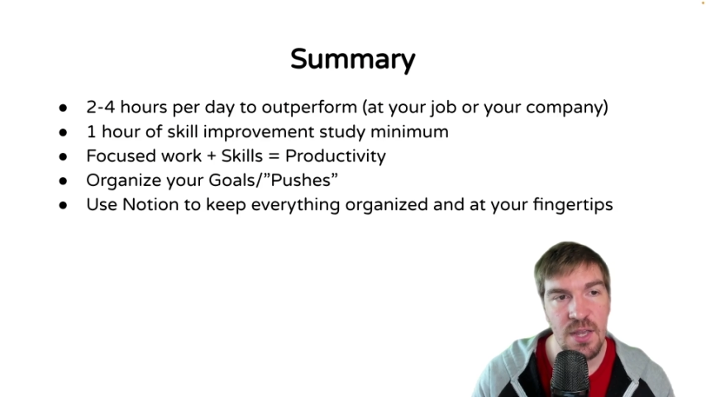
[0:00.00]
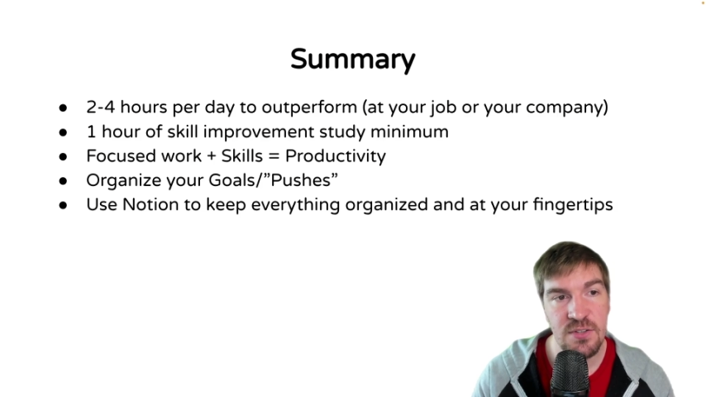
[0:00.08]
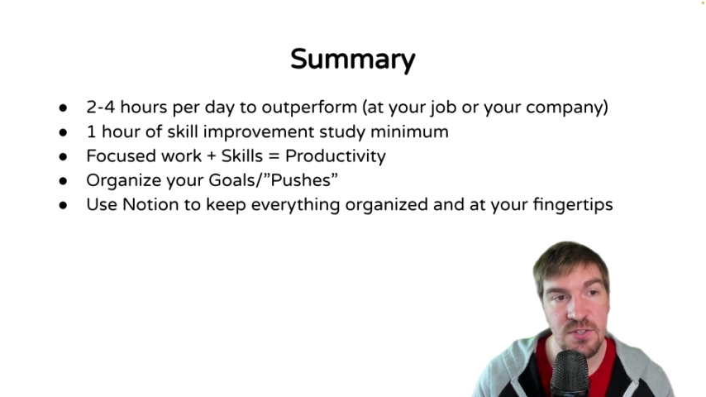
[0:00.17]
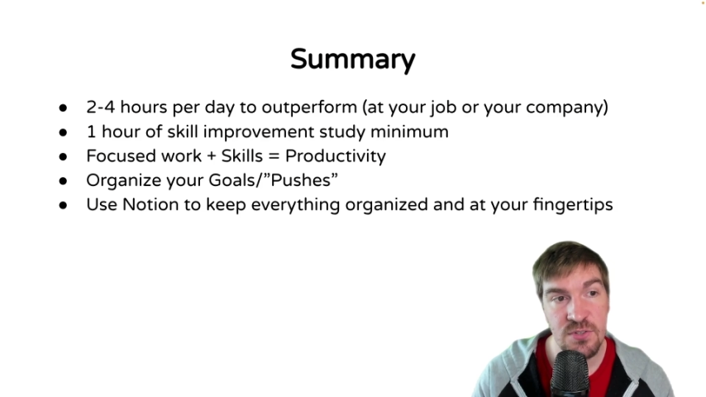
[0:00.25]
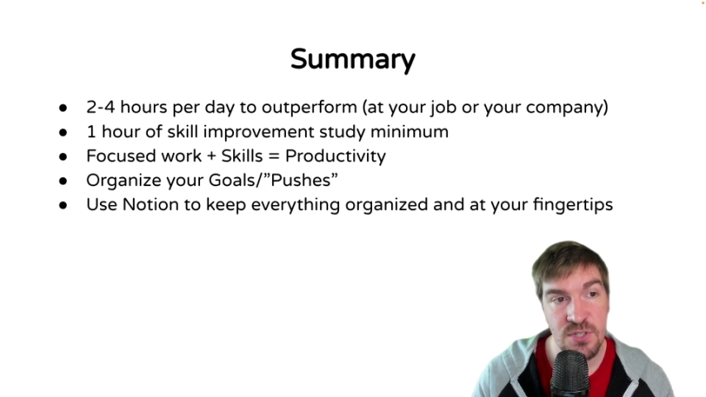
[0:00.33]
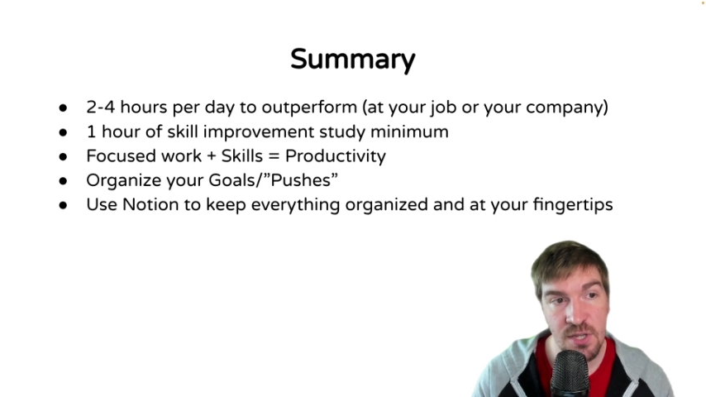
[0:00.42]

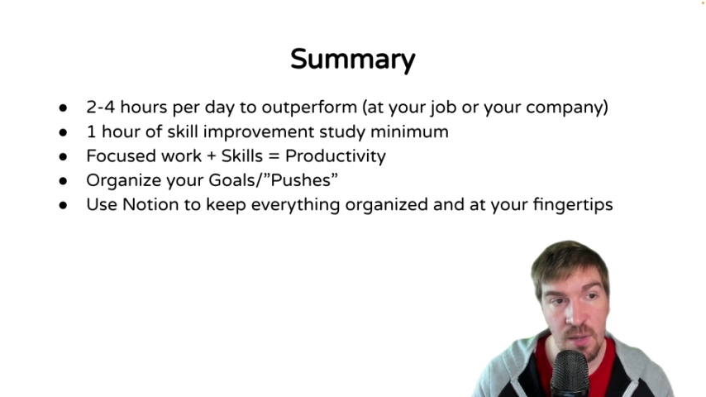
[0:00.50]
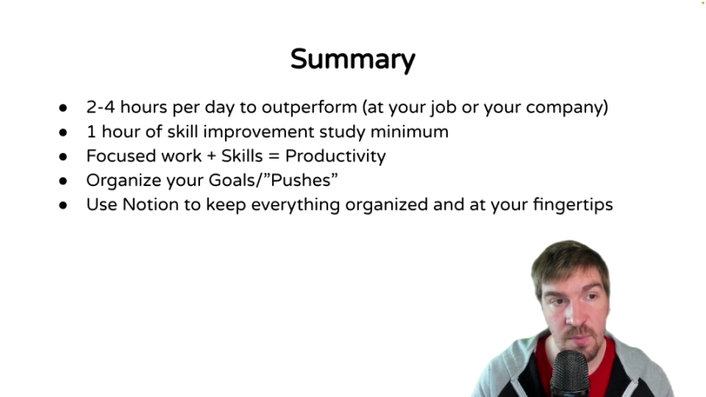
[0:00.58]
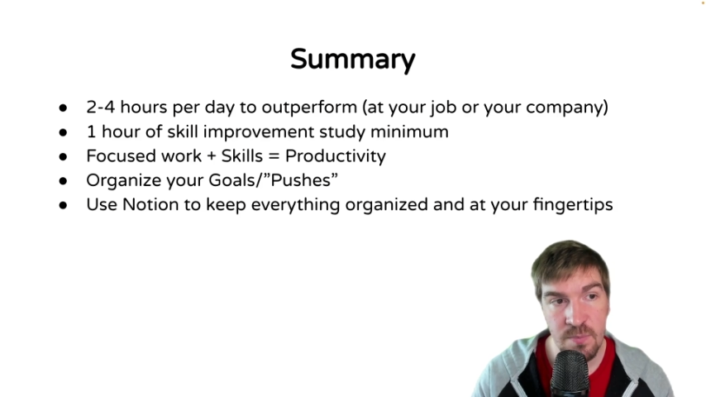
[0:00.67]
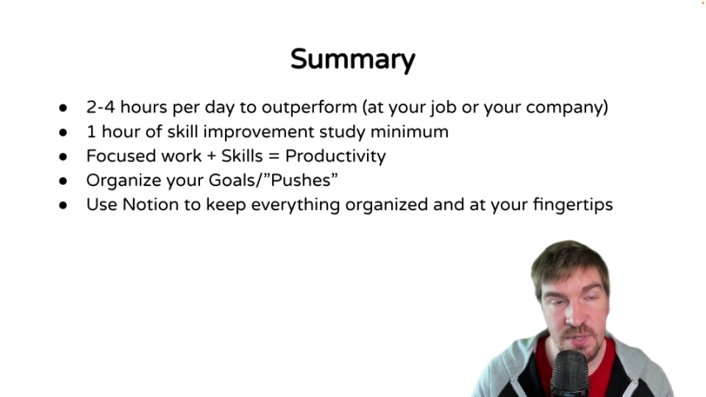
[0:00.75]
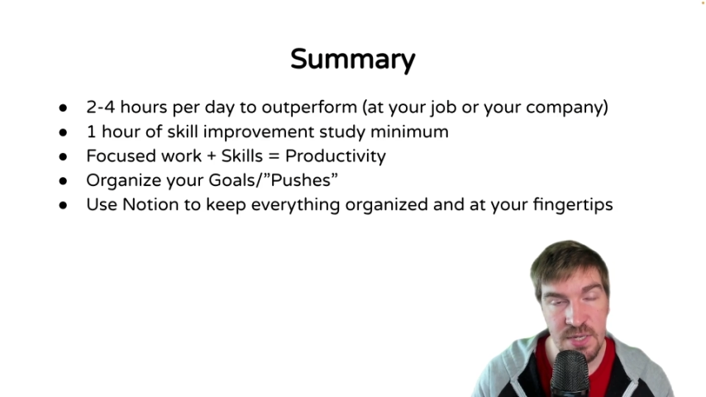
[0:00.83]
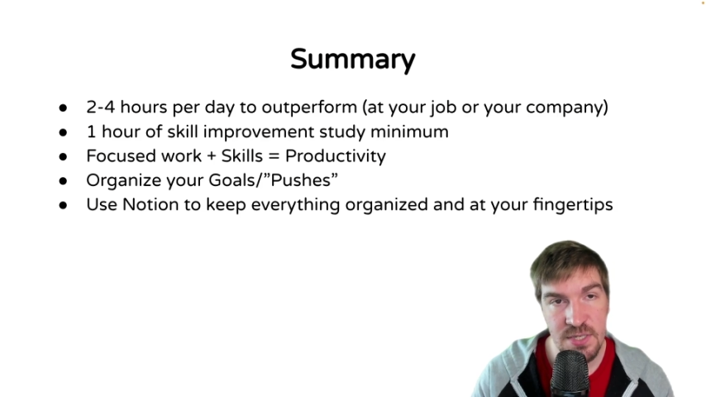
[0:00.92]
is there's a
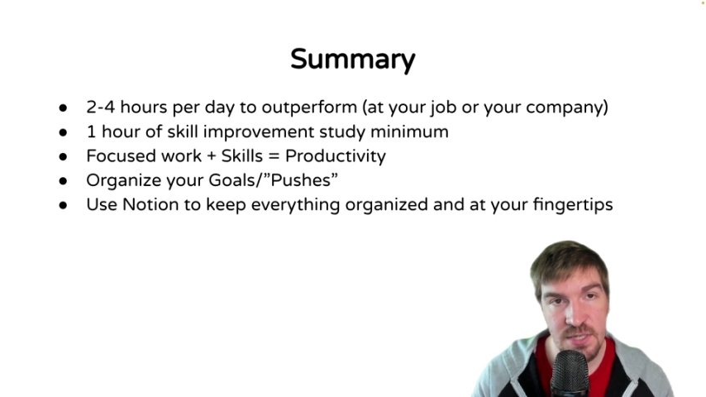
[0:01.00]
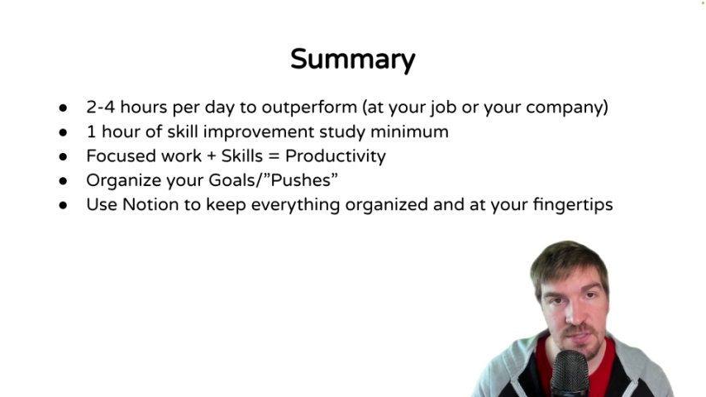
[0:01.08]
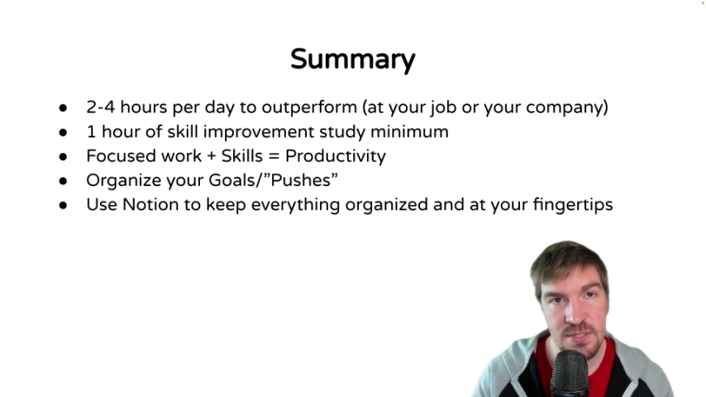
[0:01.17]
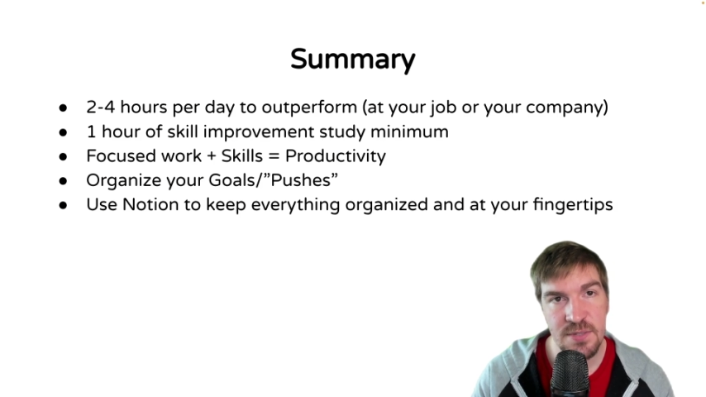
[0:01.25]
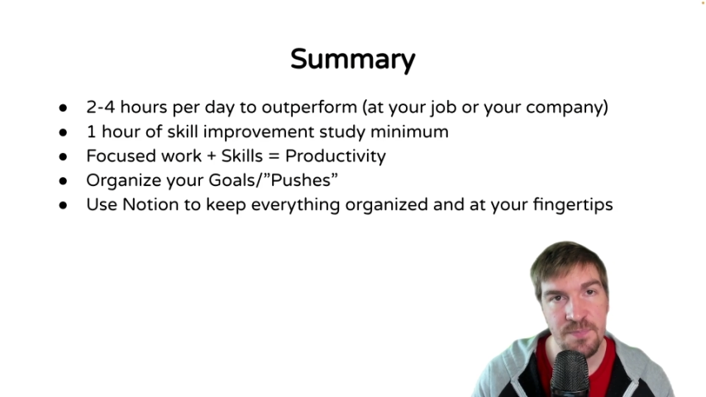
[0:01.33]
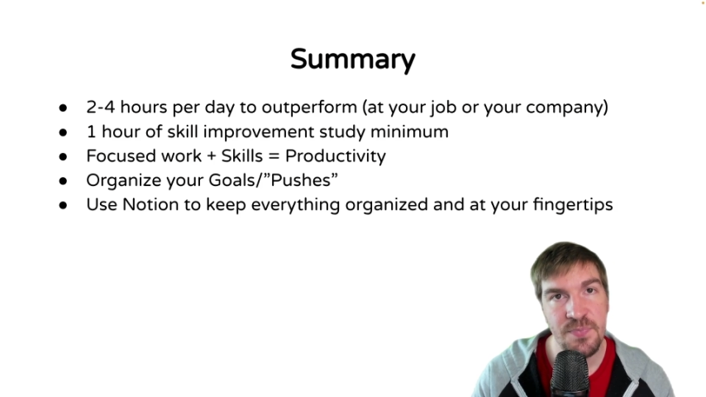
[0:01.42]
couple
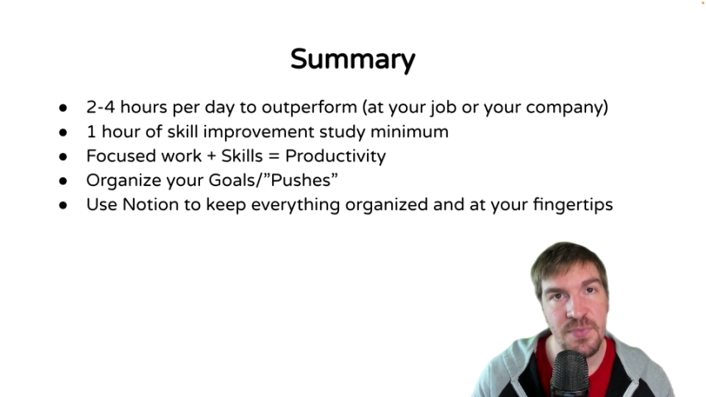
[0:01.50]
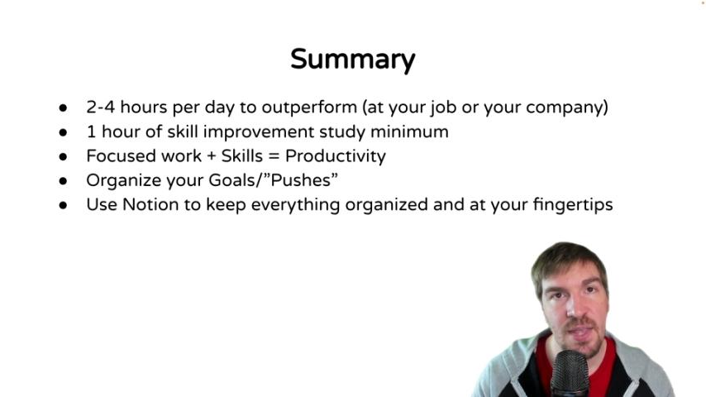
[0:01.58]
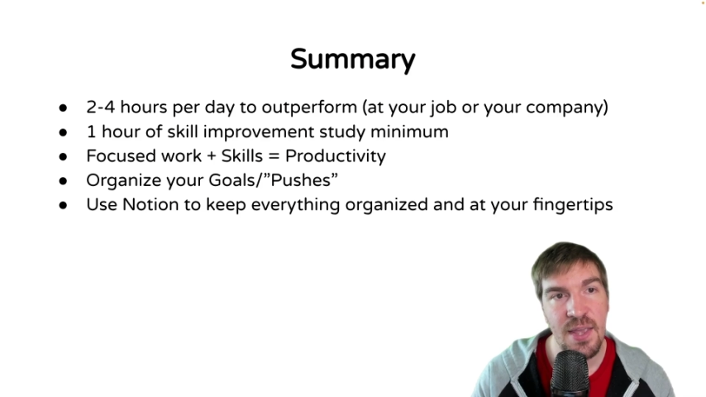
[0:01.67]
pieces,